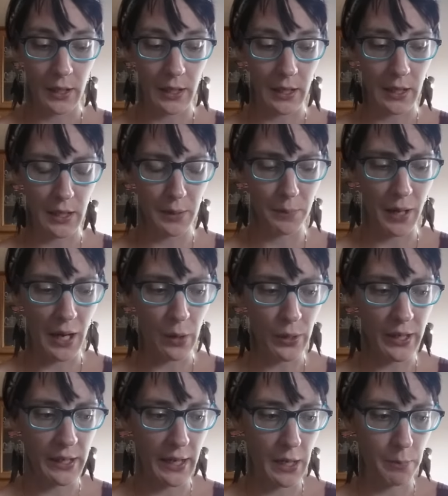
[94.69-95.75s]
How
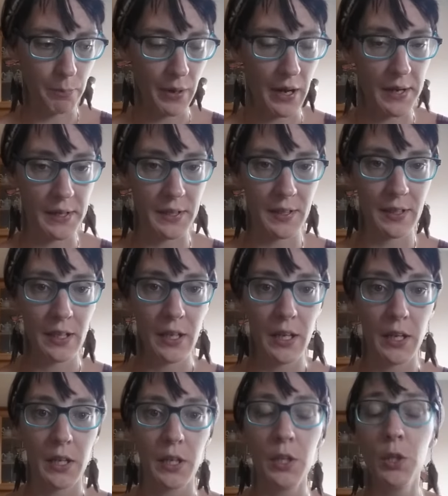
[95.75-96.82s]
can I compare this?
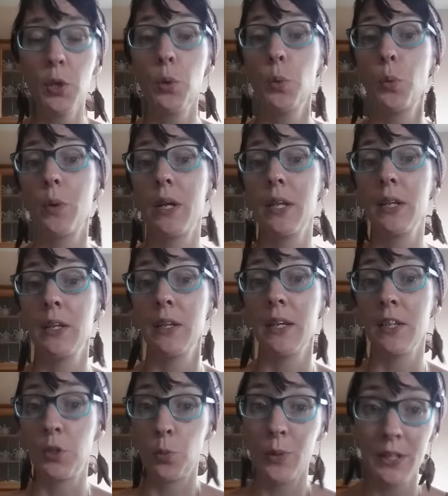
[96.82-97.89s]
You know, when
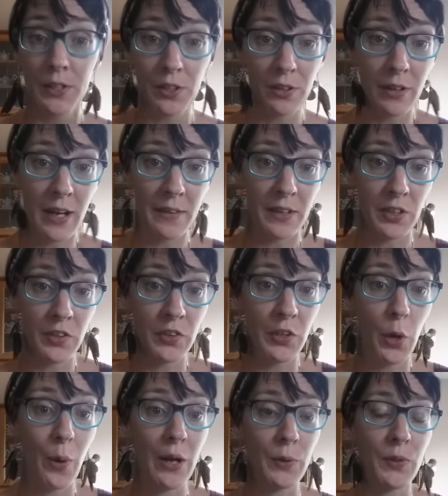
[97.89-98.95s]
it's winter and there's
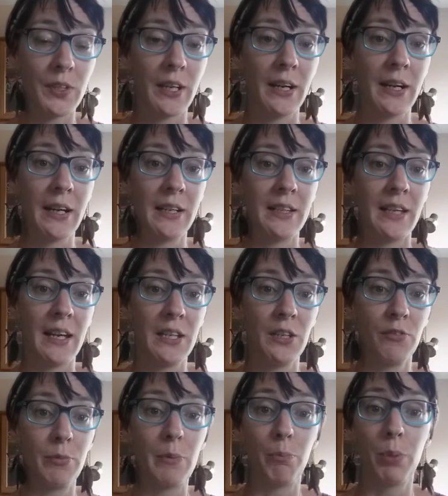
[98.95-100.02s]
snow outside and
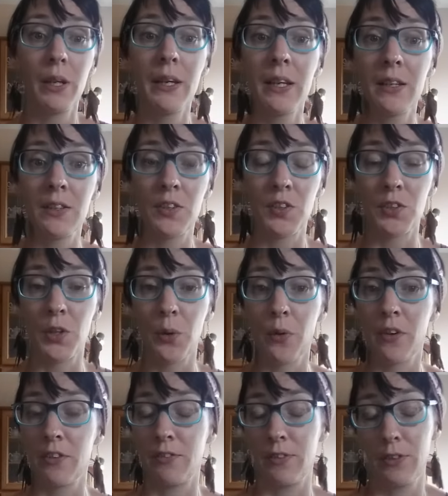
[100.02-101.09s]
you've been playing in the snow
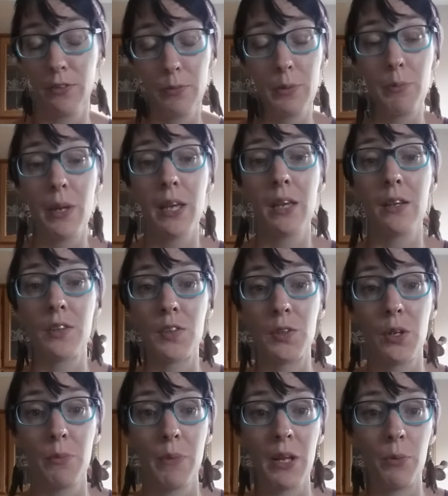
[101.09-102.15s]
or you've been making a
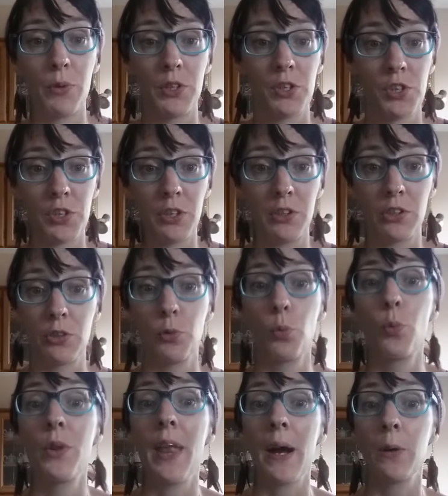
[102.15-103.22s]
snowman with your children
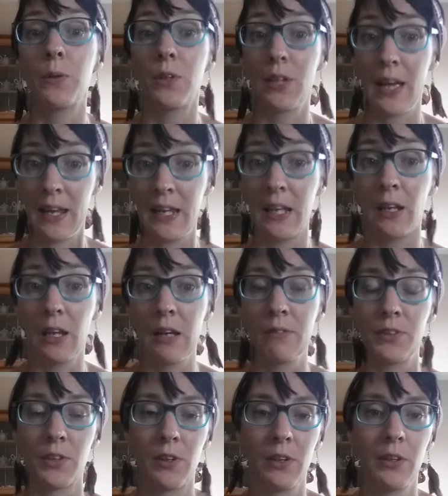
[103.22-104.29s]
without any
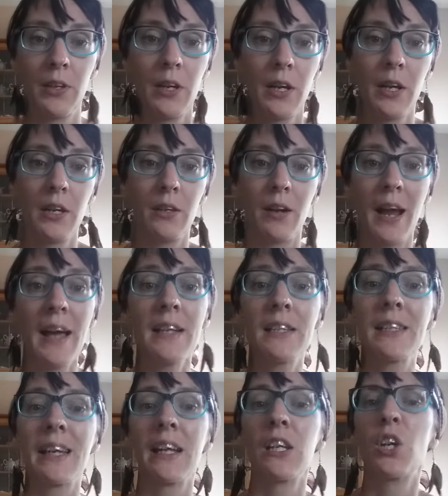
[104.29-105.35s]
gloves on, your
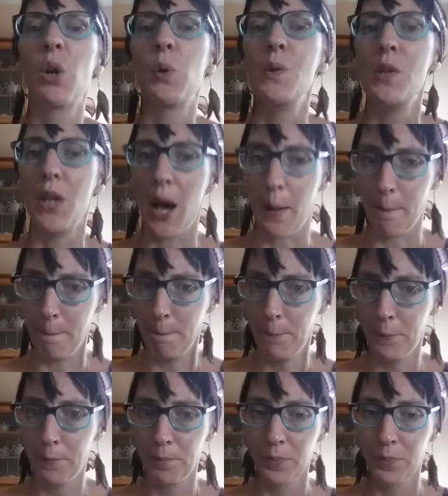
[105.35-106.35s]
hands kind of go numb.